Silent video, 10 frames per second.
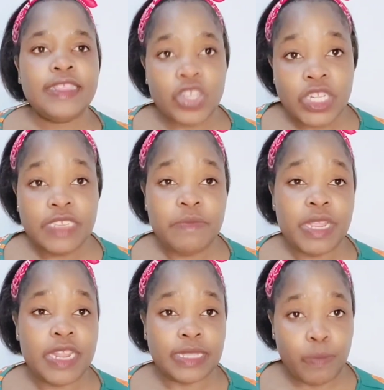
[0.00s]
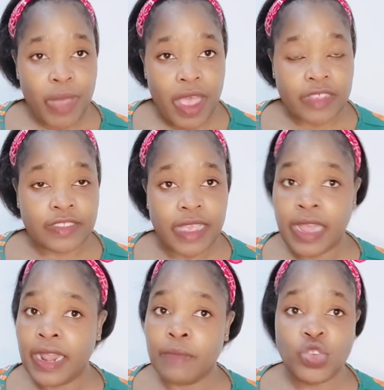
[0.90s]
30 minutes passed,
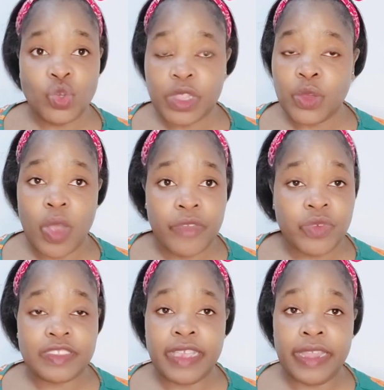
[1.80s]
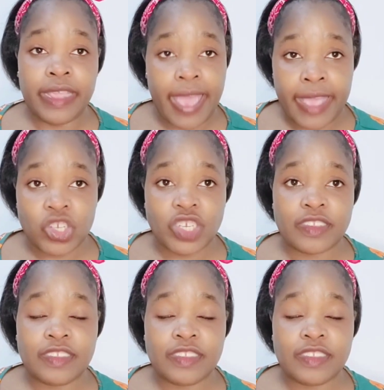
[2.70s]
and I'm sure the wife was getting anxious.